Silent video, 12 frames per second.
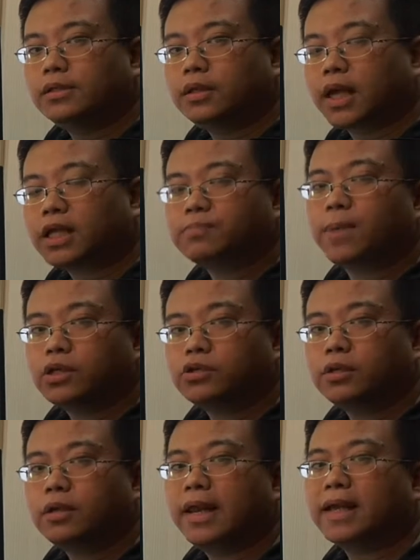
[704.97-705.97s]

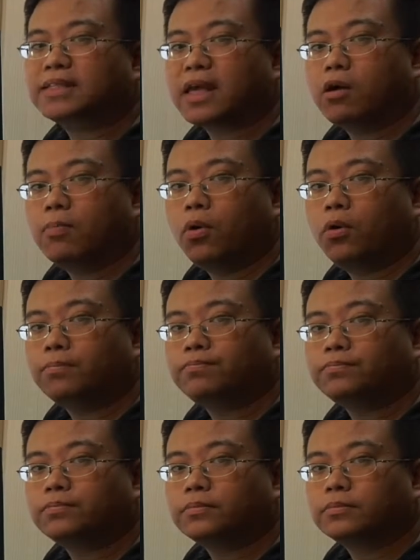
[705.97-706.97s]
expansion the example.
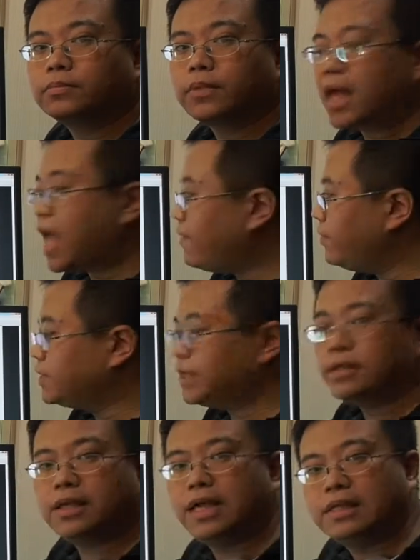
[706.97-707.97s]

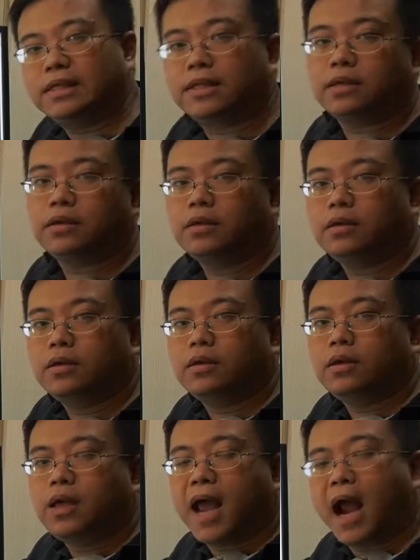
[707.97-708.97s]
Everything easy.
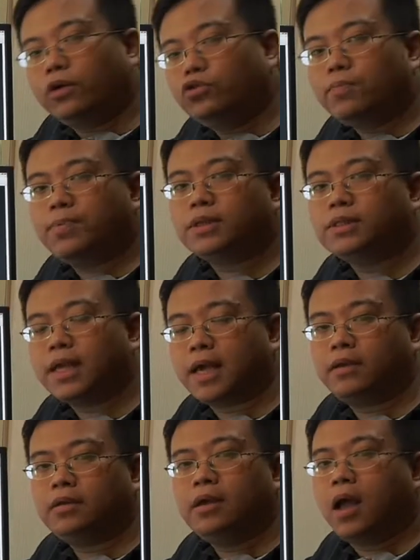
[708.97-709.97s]

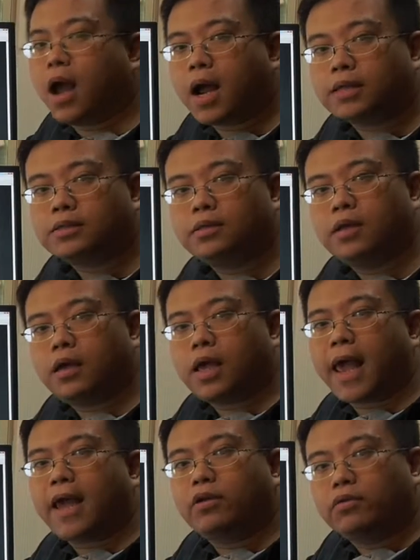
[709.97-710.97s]
100% as the
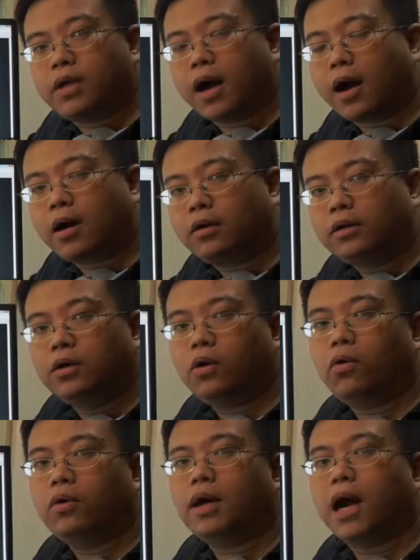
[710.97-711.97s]
add-on card
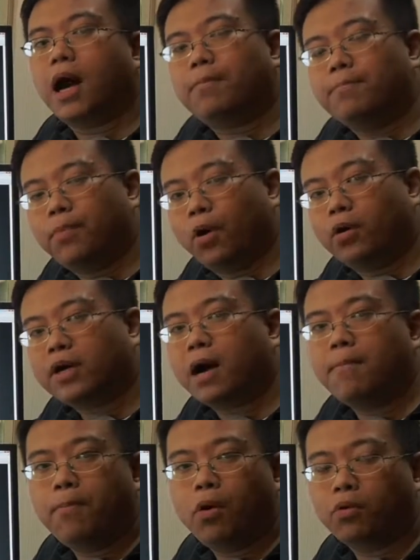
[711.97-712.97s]
or onboard
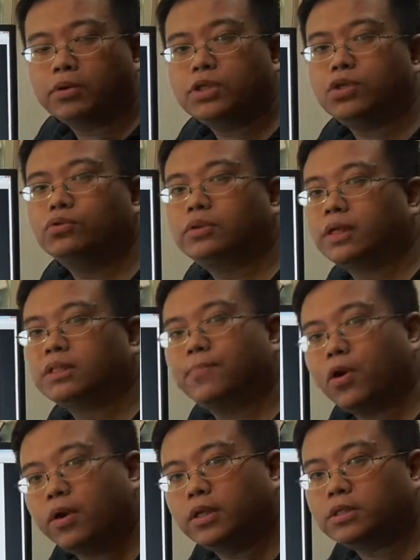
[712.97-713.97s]
count ports user
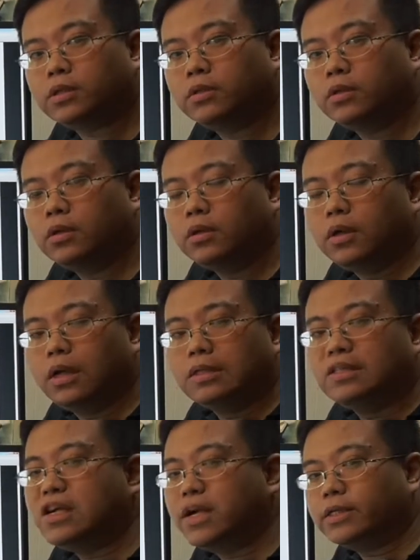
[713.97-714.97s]
experience.
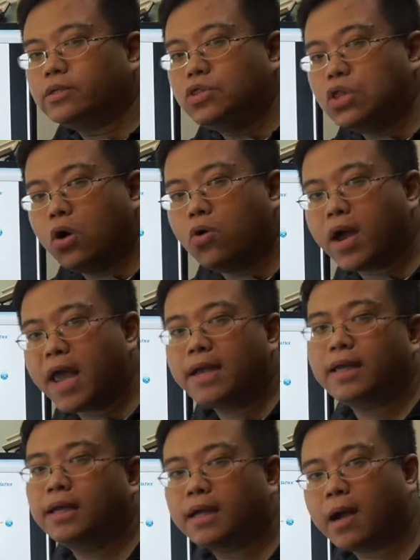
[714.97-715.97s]
There is no
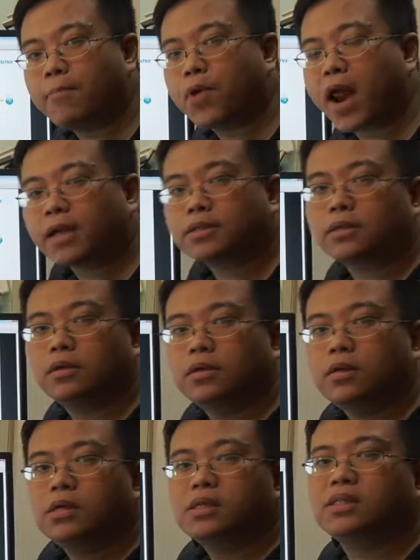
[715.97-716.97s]
any complex
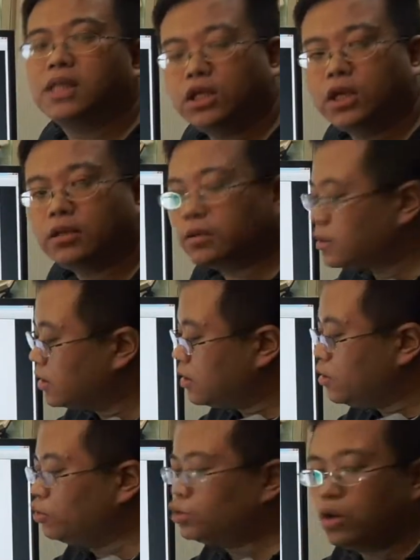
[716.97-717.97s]
setting.
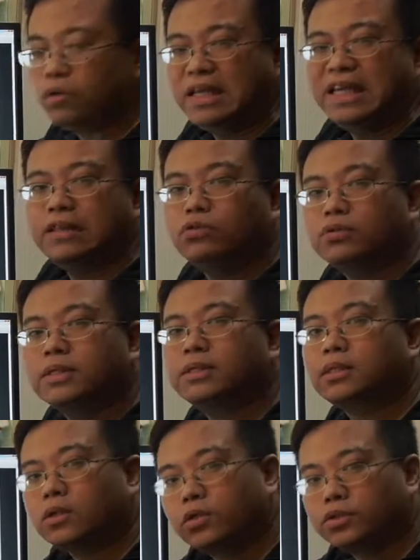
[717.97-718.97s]
You don't need to
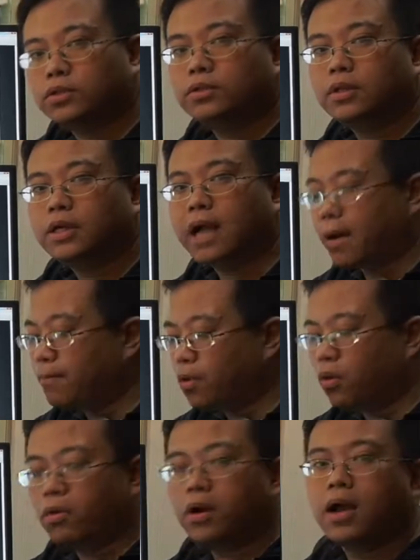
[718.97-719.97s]
search the count
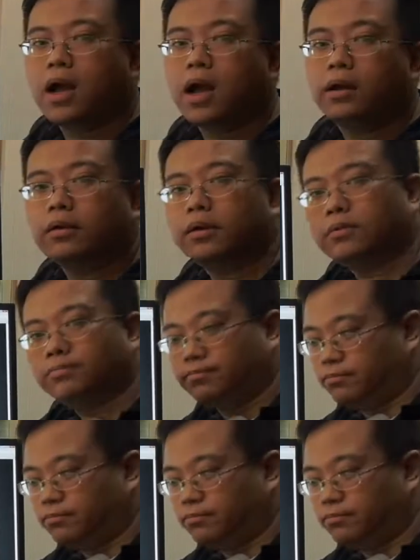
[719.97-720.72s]
port on the